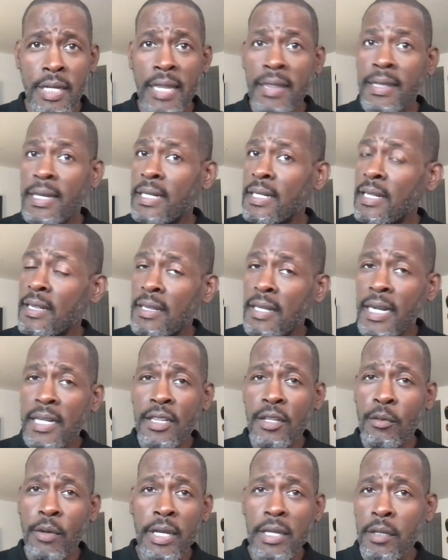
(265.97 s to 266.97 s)
They didn't like
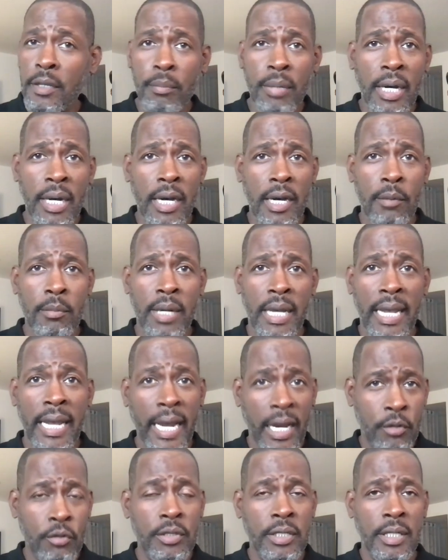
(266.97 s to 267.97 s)
the way that Bob
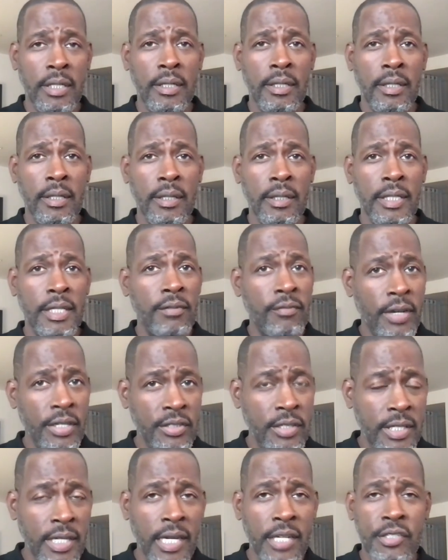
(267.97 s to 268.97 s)
handled the
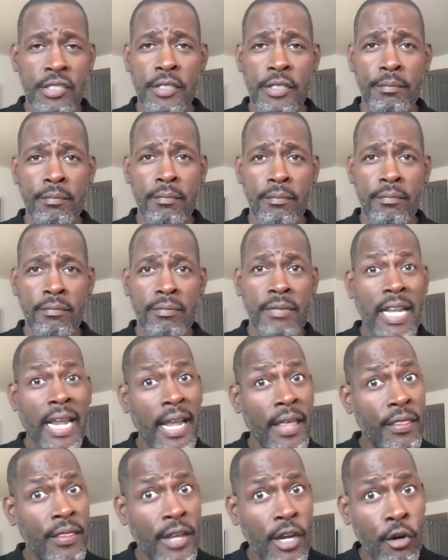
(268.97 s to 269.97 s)
investigation
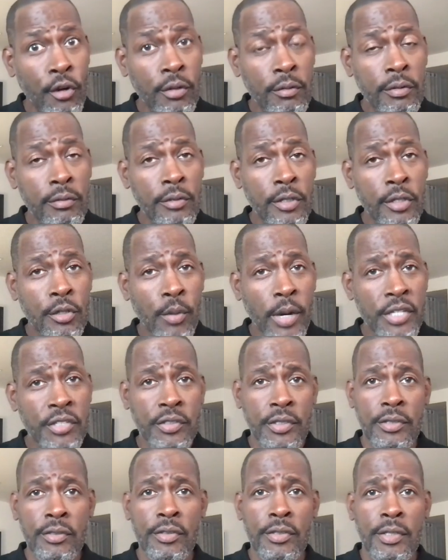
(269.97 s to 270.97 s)
and their
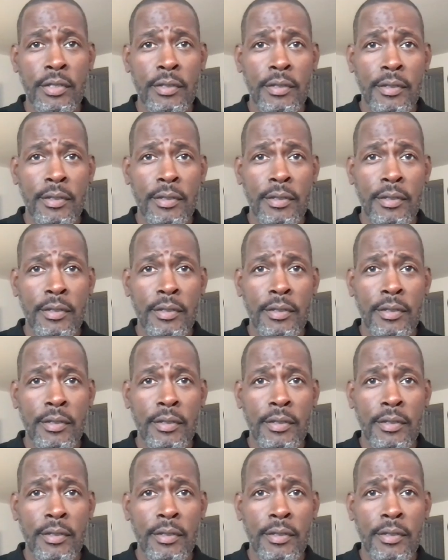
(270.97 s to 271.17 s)
questions.